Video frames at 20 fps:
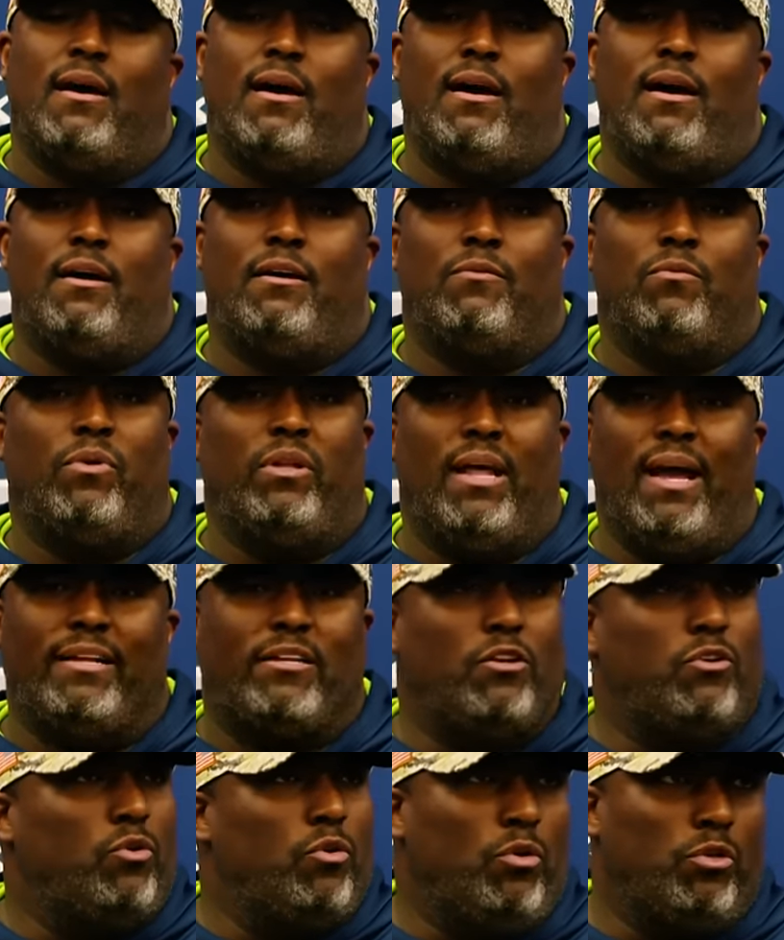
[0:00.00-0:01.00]
Uh, we like
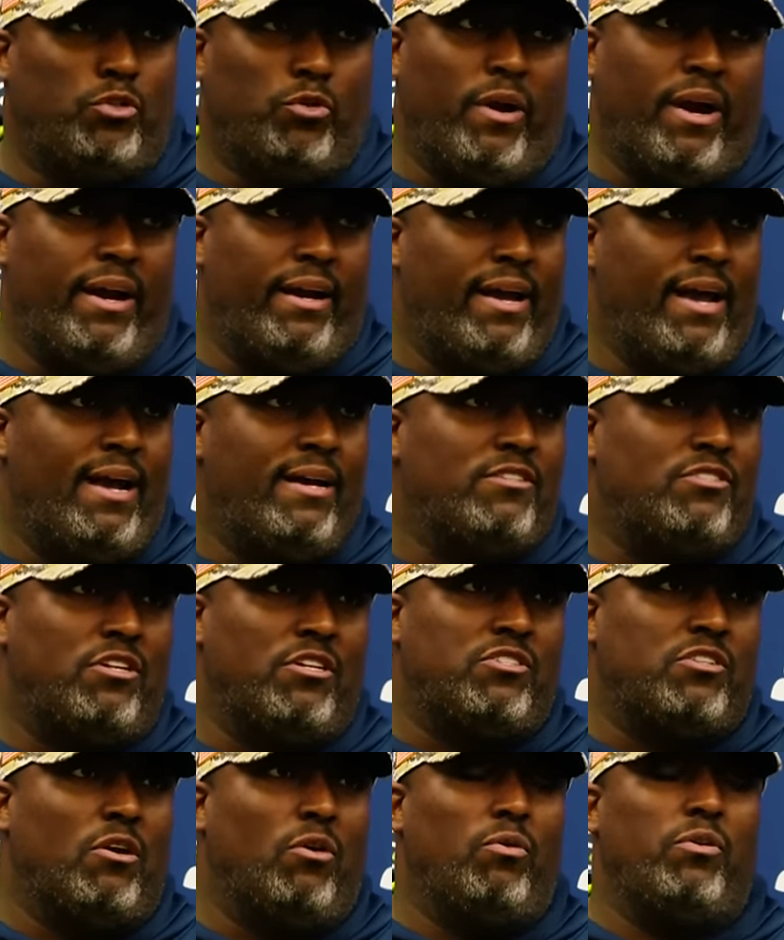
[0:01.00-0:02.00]
to dual train guys
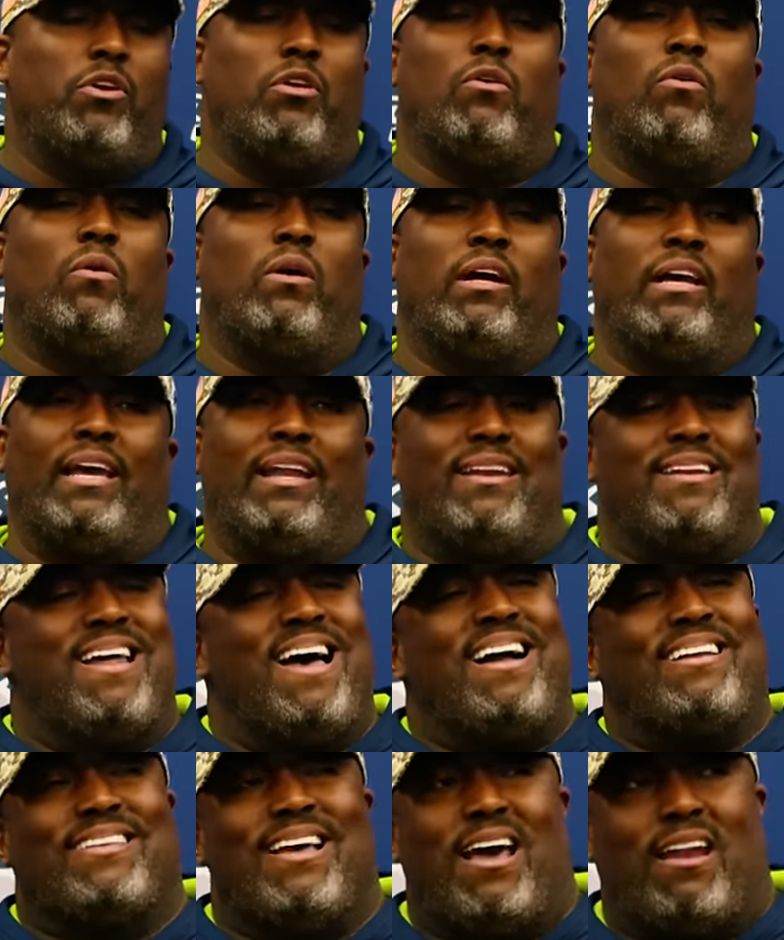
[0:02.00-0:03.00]
just so you don't want to get
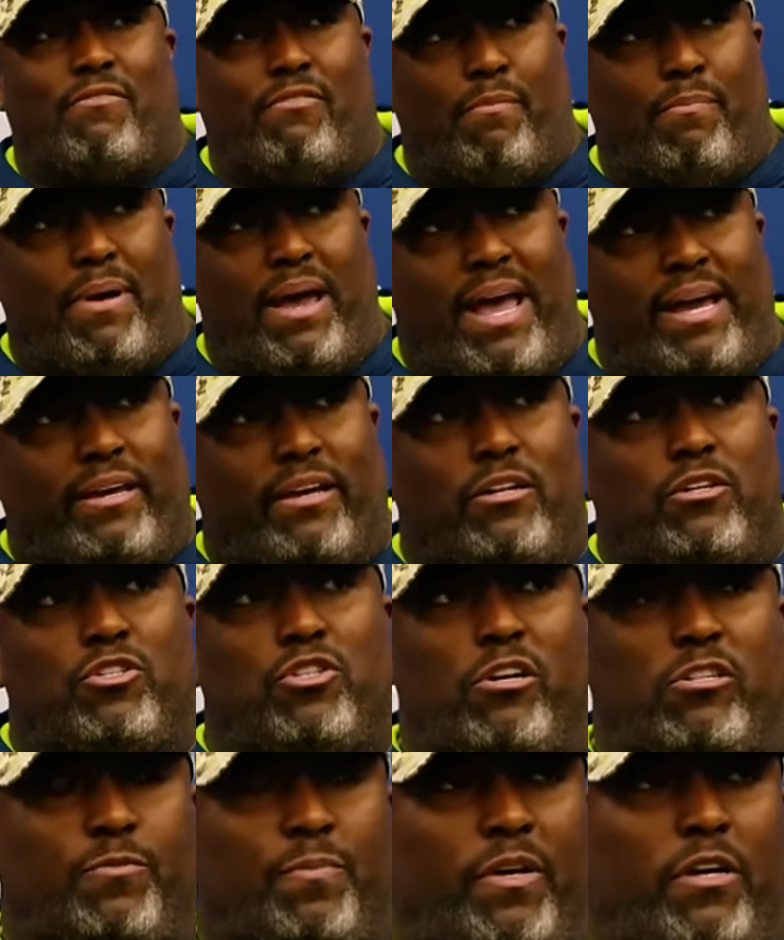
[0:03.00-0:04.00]
knocked out of a package
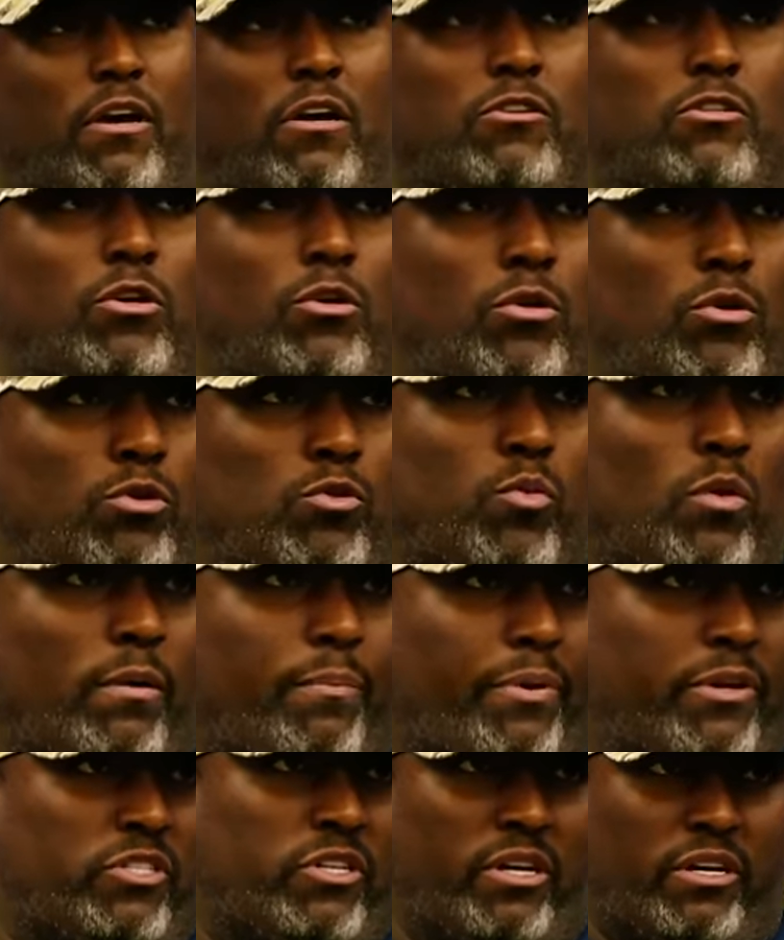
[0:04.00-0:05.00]
just because you lose one
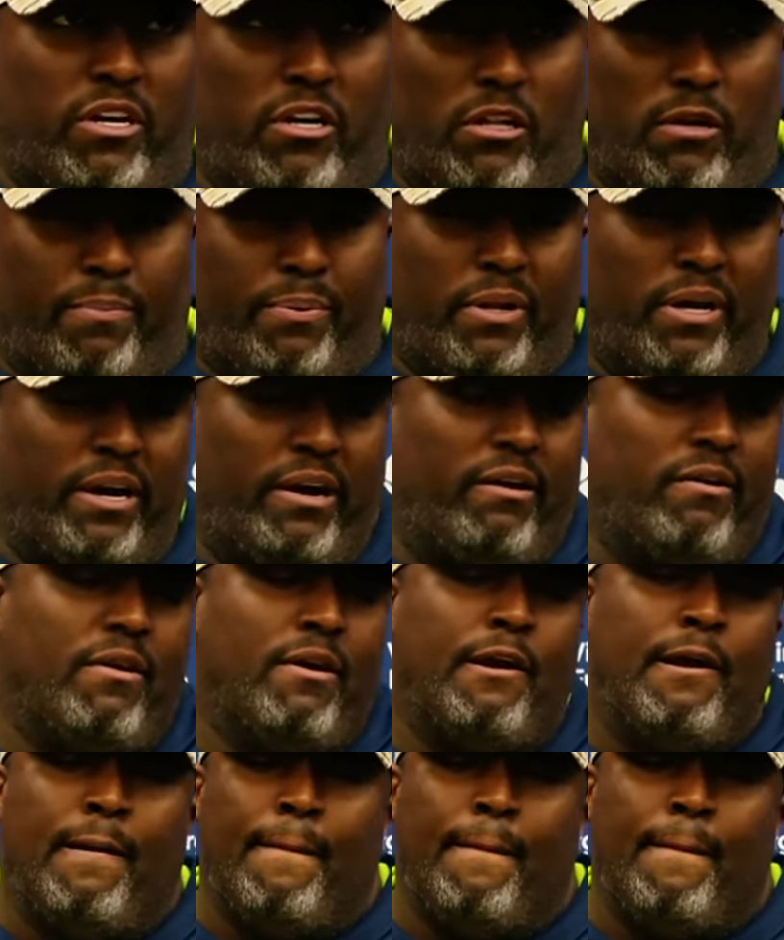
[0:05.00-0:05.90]
particular player.